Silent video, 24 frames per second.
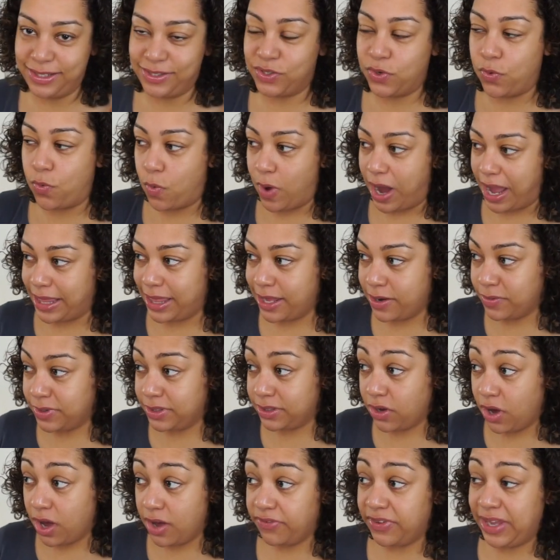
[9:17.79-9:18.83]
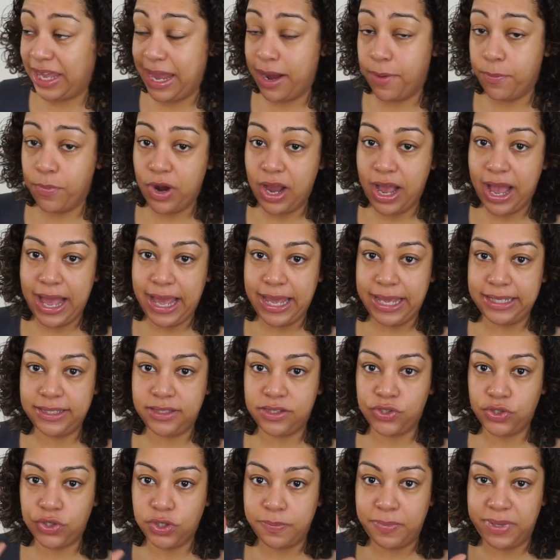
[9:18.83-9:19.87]
so while I was off camera, I
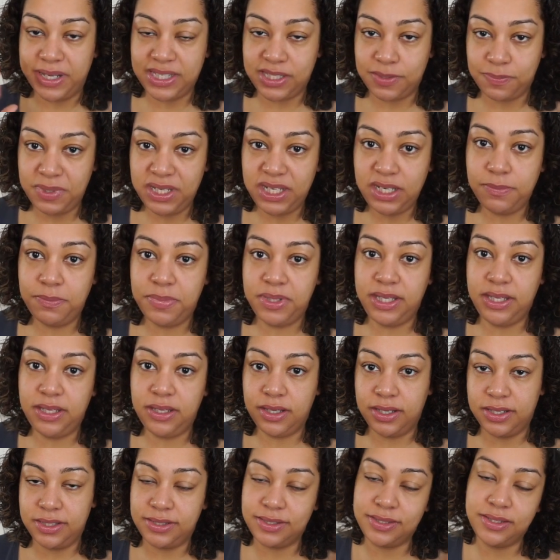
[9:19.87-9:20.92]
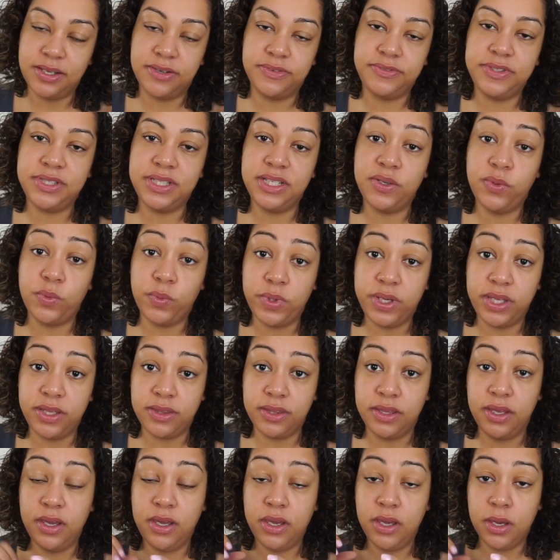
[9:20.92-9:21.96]
took my Speedy B, I stuffed it with
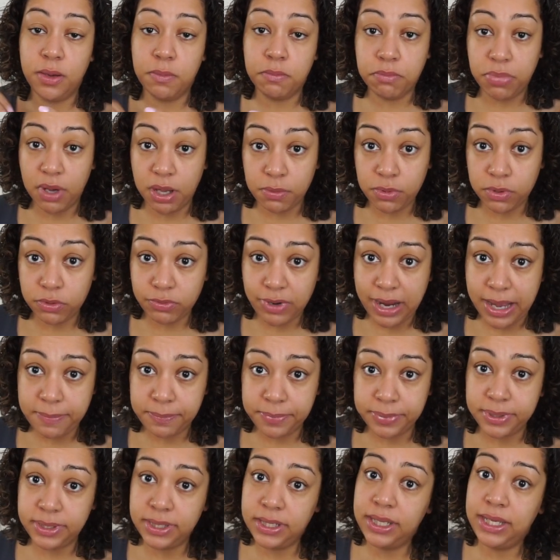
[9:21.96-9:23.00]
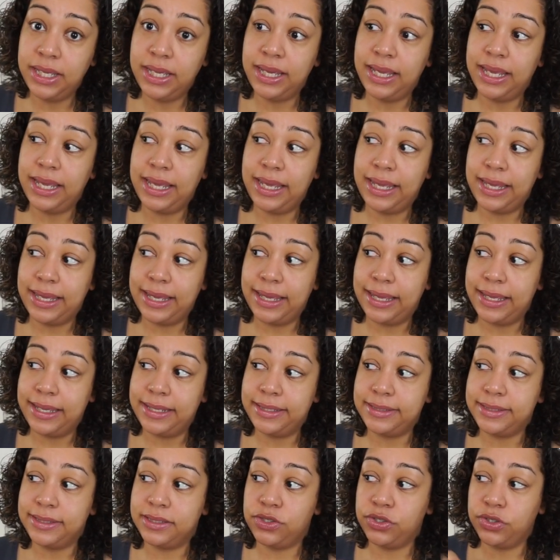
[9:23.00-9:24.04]
bubble wrap
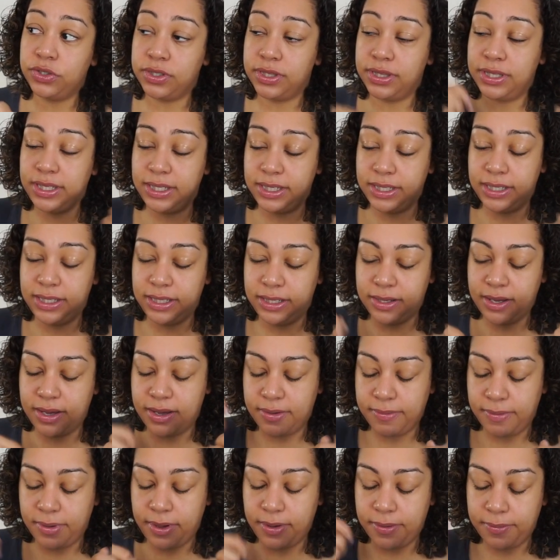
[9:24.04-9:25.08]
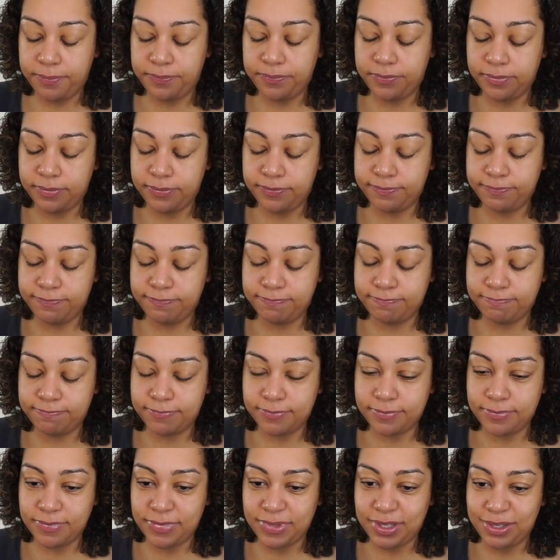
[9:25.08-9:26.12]
and took the
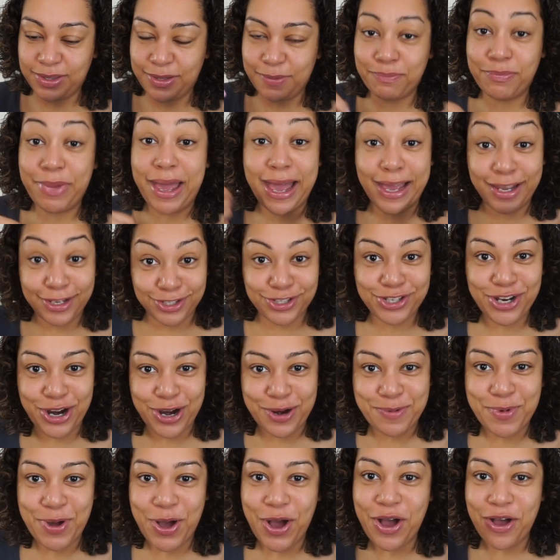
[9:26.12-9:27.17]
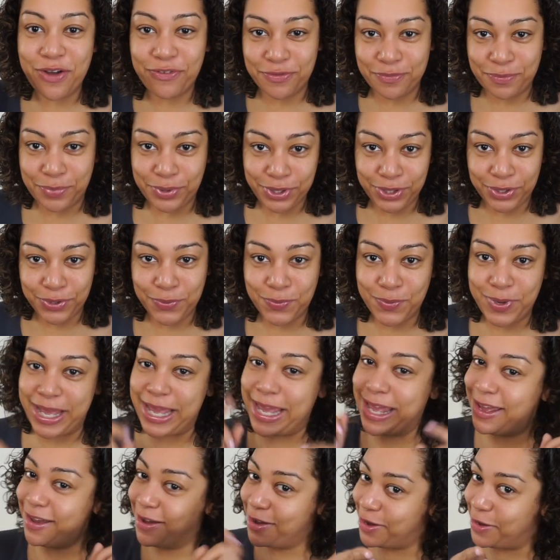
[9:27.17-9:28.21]
the bag charm off and put it
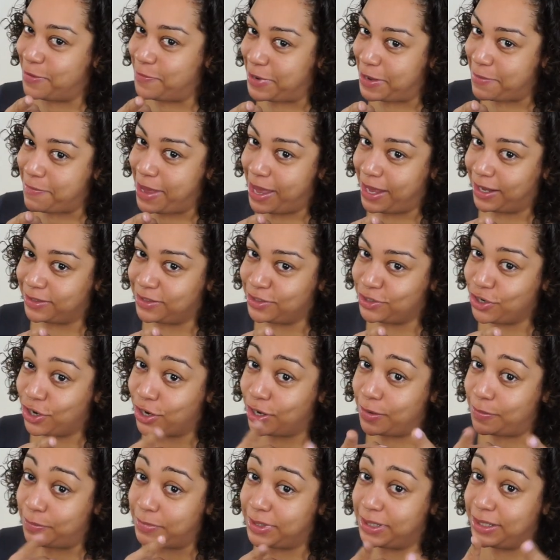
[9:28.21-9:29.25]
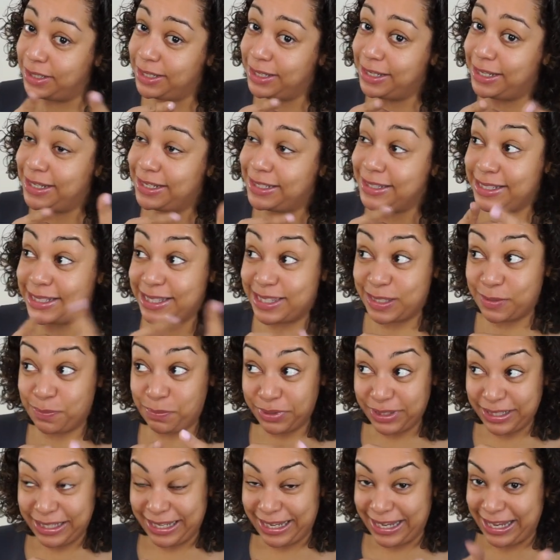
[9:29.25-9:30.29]
away on my bag charm
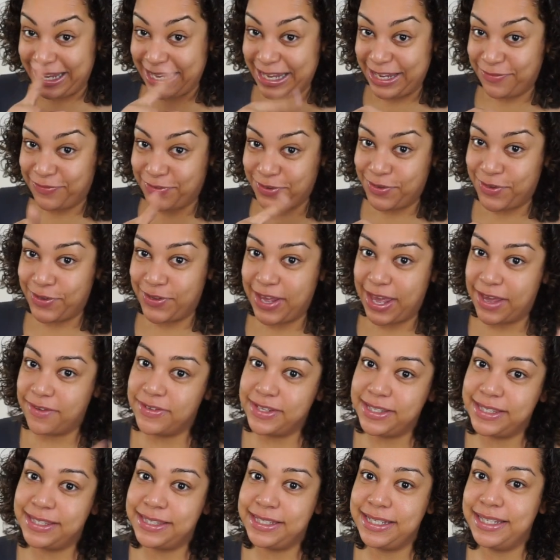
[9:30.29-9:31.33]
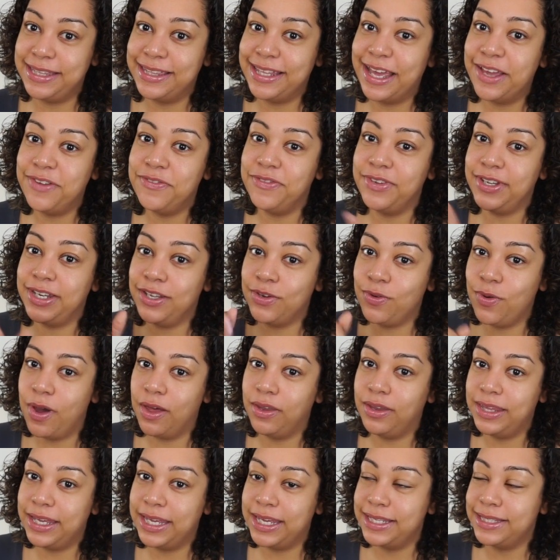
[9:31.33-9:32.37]
display. If you haven't seen that video, I'll
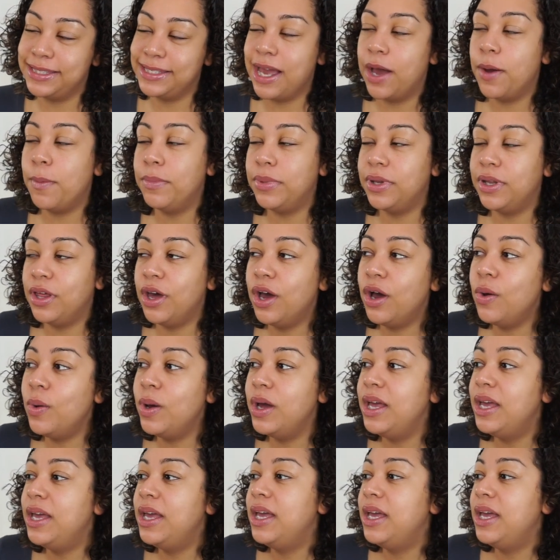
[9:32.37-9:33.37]
link it down below.